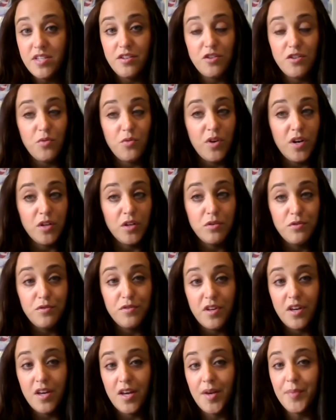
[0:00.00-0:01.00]
You don't want to include
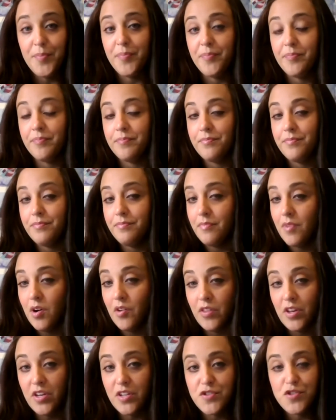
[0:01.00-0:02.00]
them on
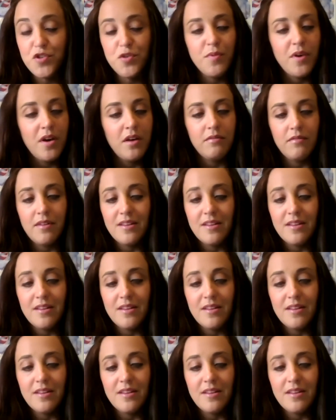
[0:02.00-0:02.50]
the Ketubah.